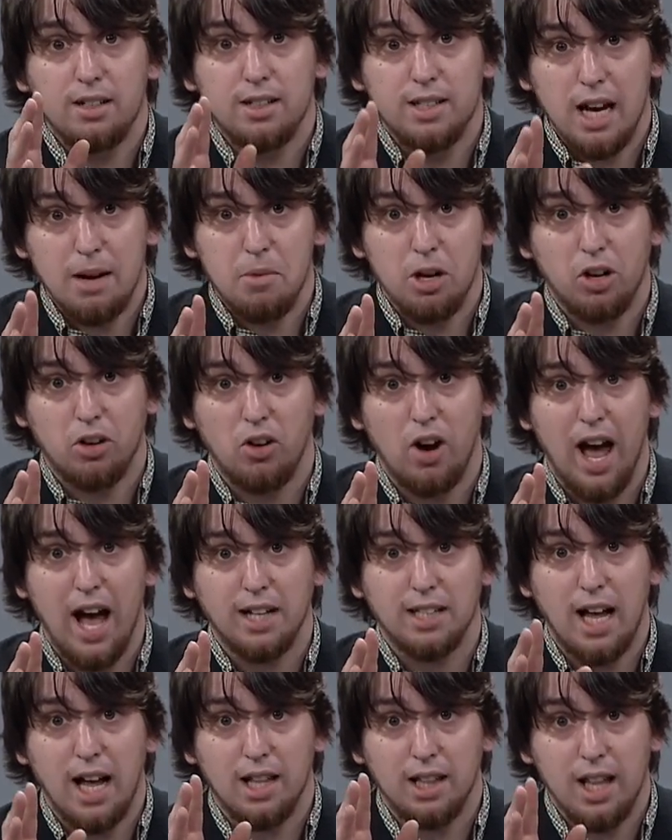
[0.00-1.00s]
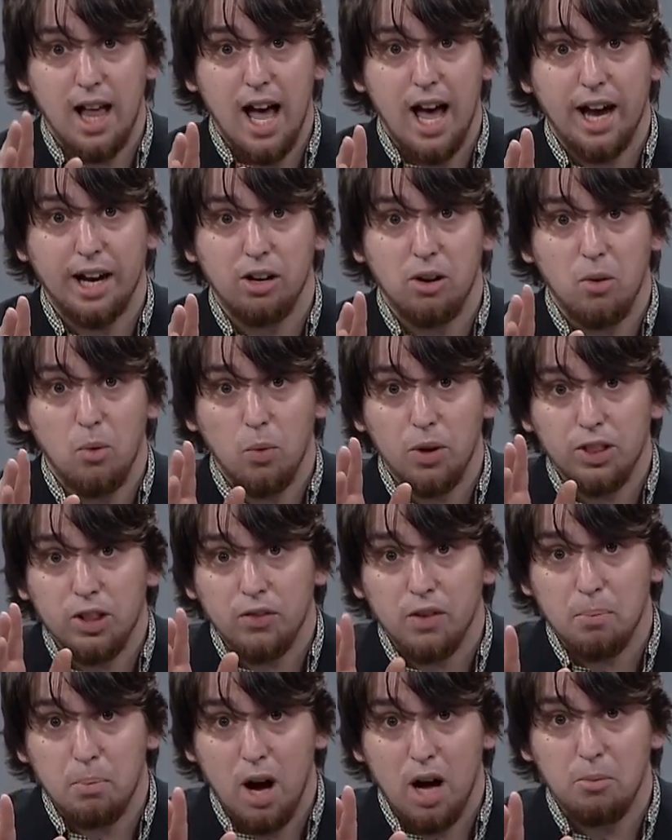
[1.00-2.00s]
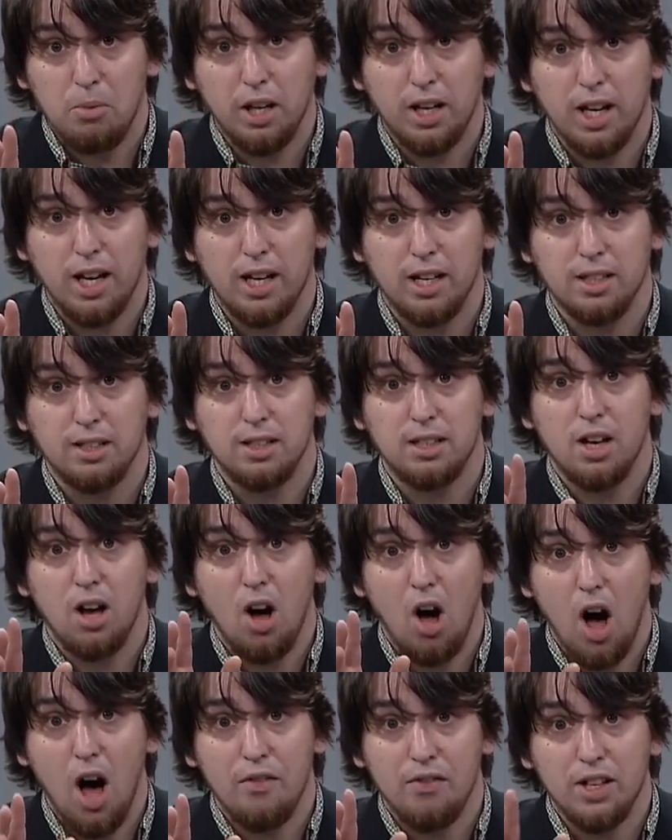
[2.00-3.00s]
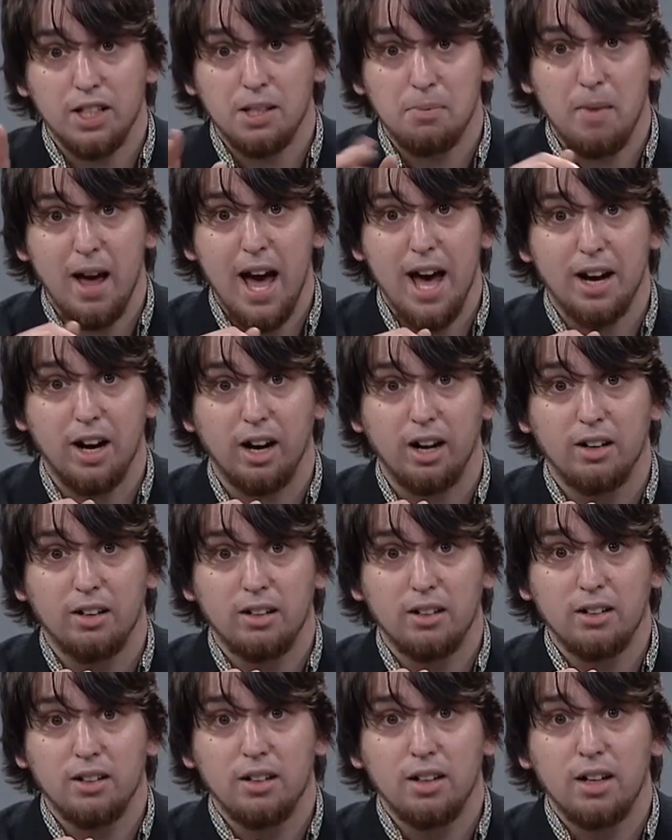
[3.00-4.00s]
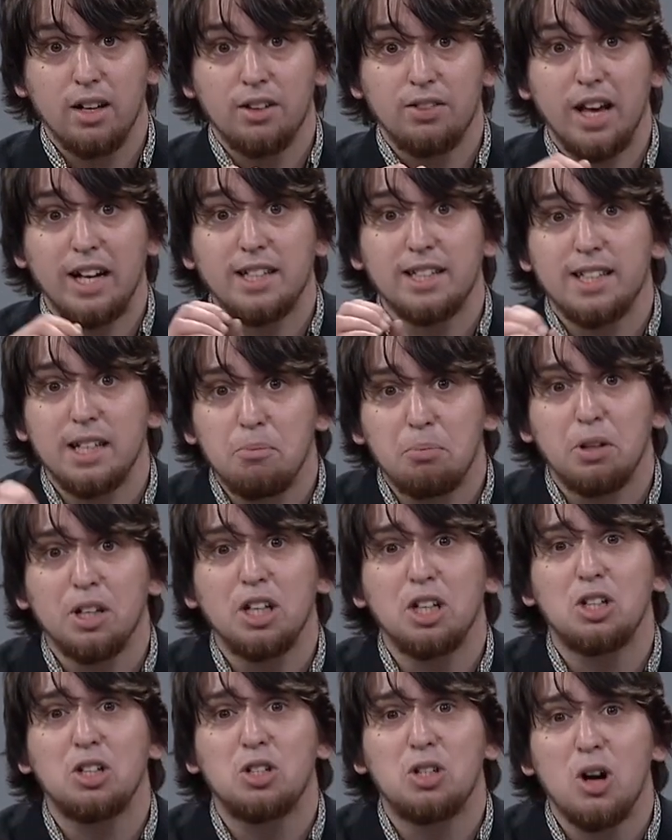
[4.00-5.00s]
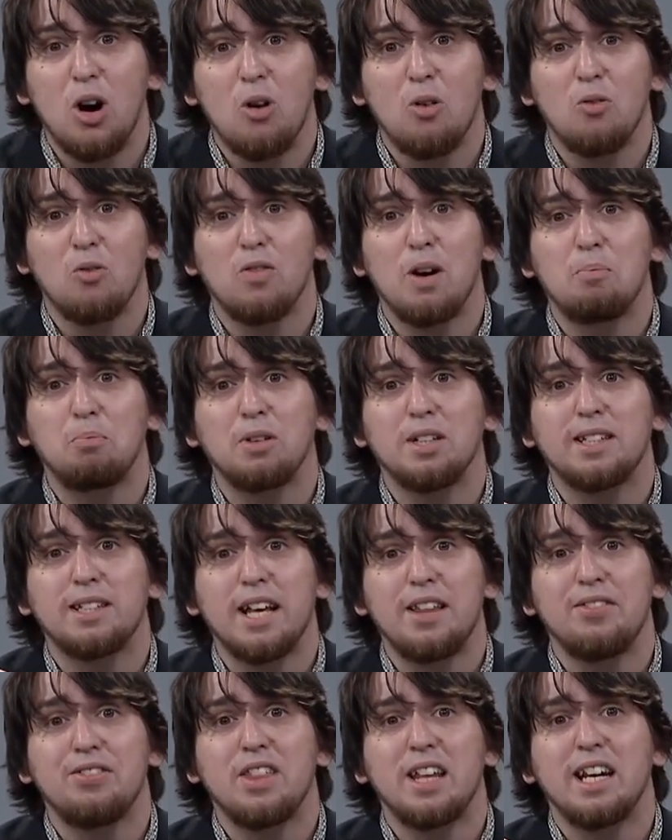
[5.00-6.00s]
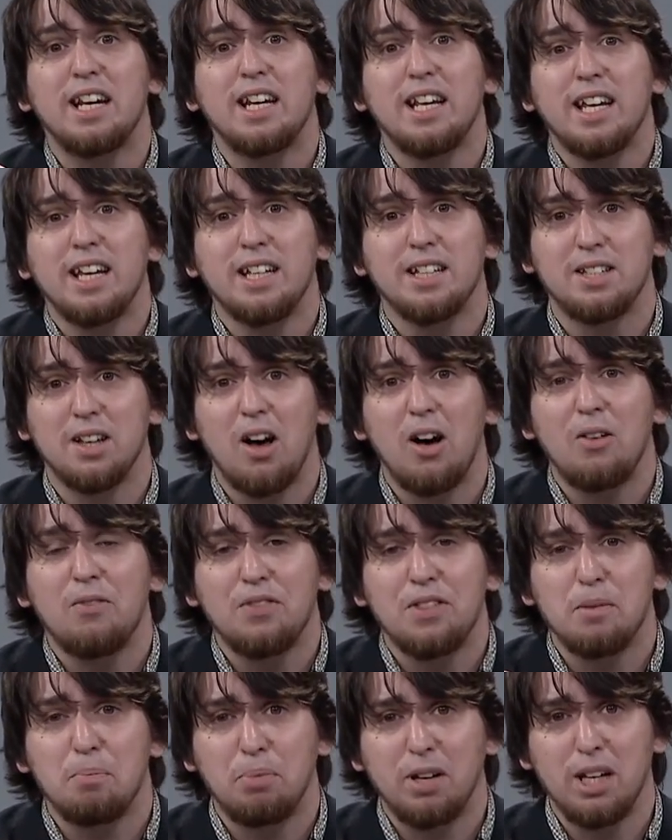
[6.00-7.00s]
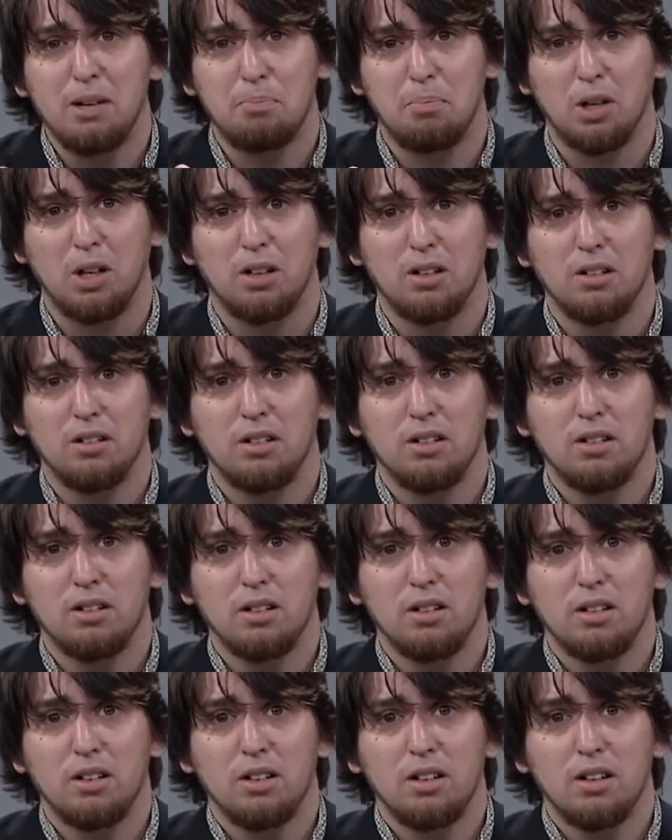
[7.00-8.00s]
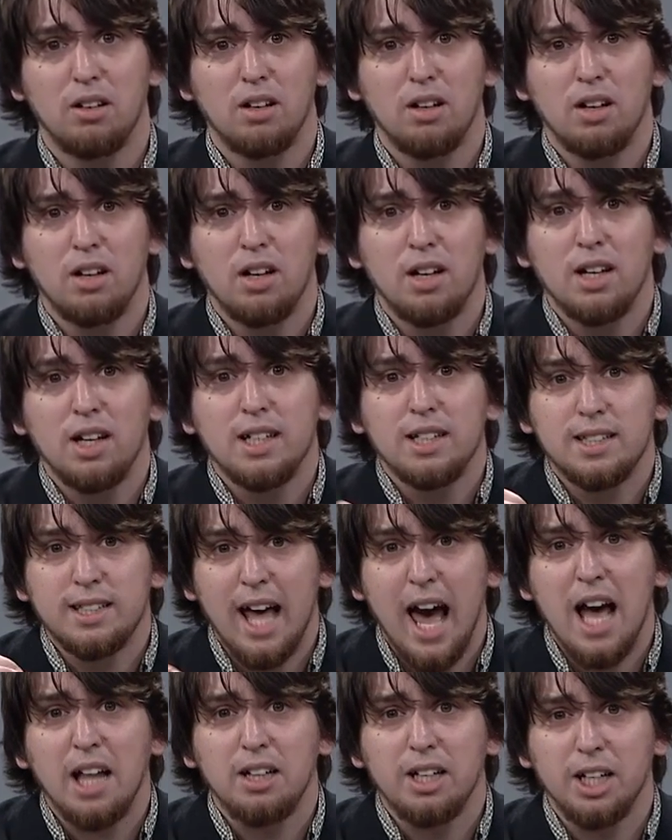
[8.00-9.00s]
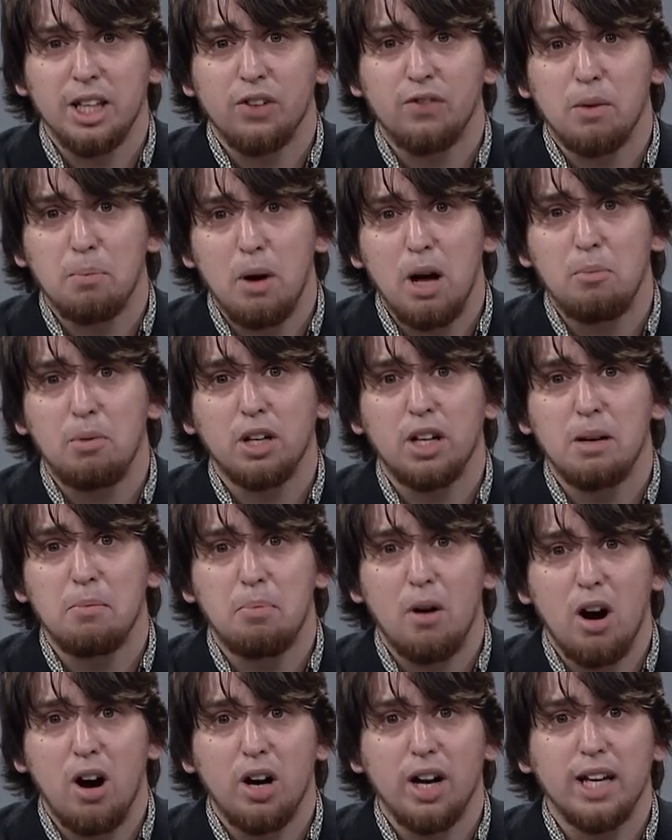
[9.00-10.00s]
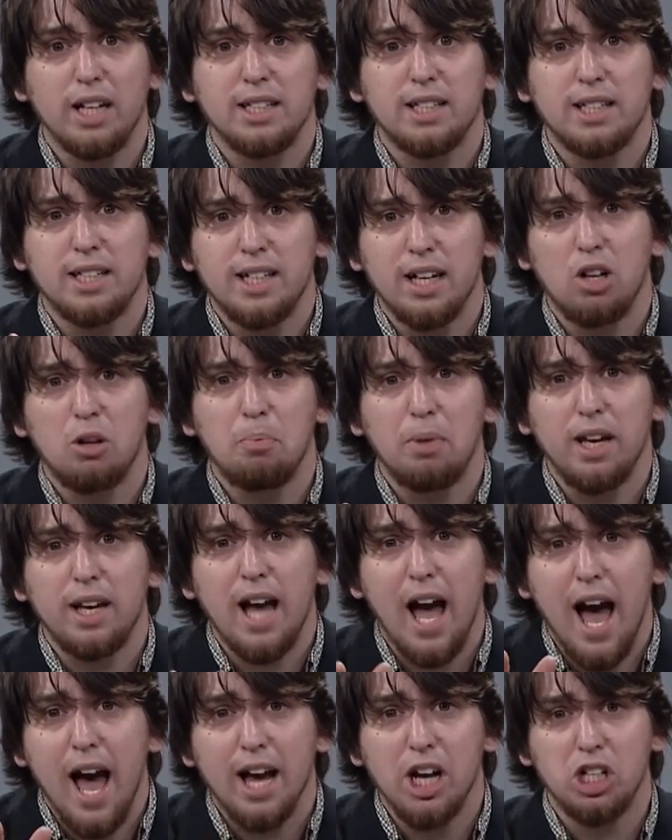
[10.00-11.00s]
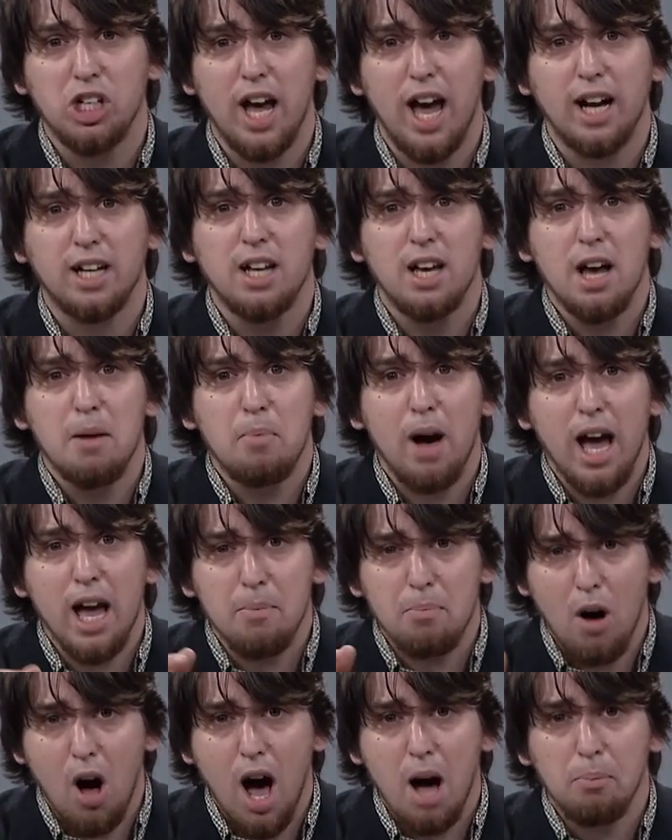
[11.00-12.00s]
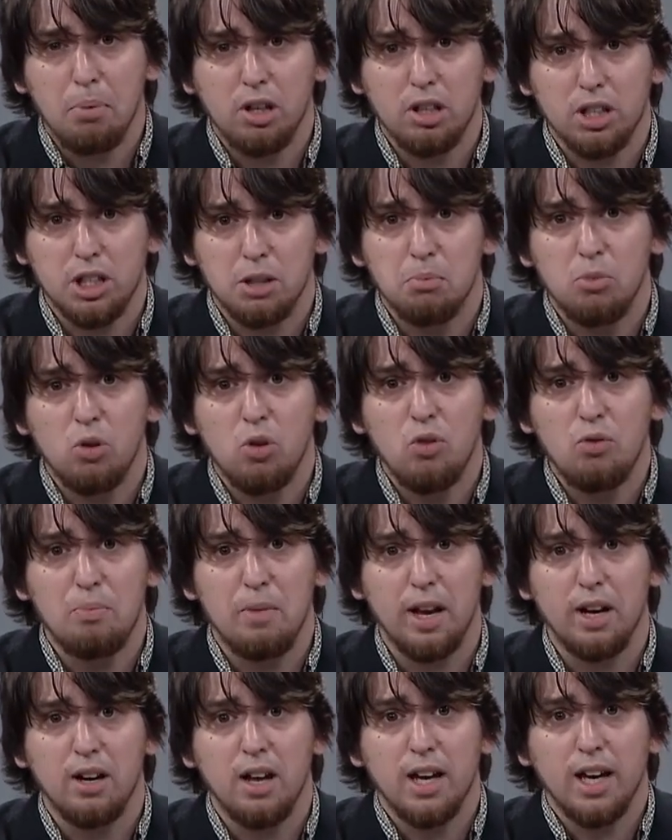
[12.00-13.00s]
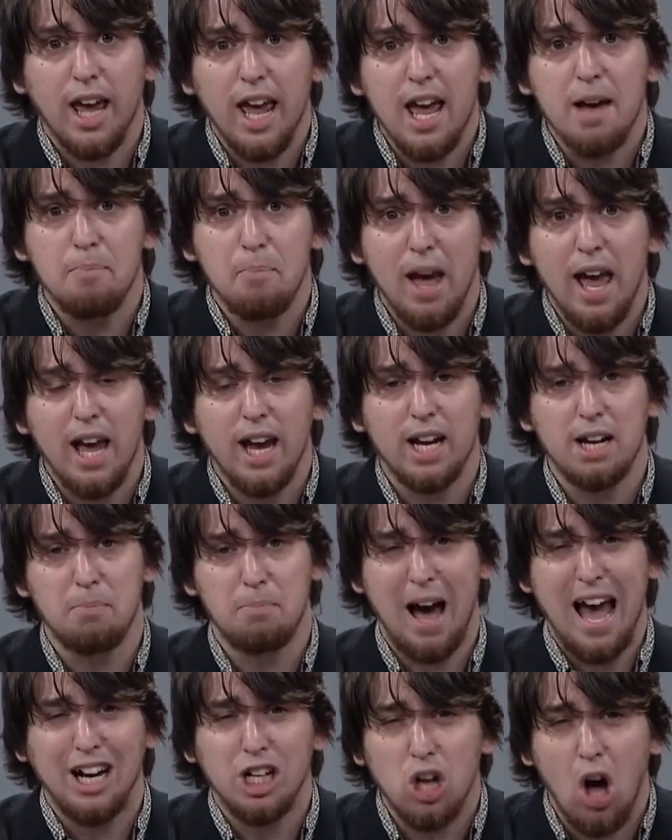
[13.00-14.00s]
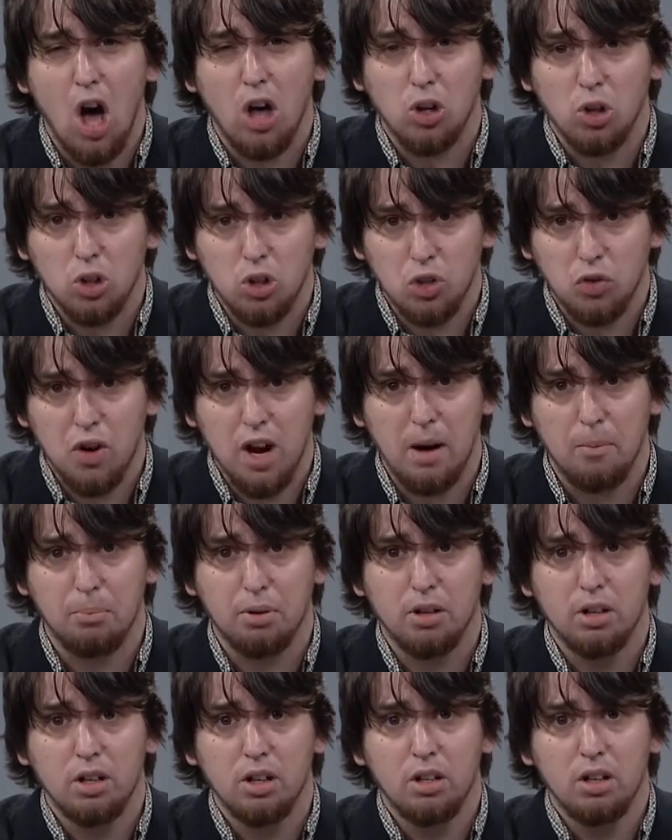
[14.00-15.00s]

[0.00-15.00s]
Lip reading: Democrats align with the Republicans on this matter. They simply don't represent the needs of the people. Sadly, the Republican Party is still being hijacked by a populist movement campaigned by Donald Trump.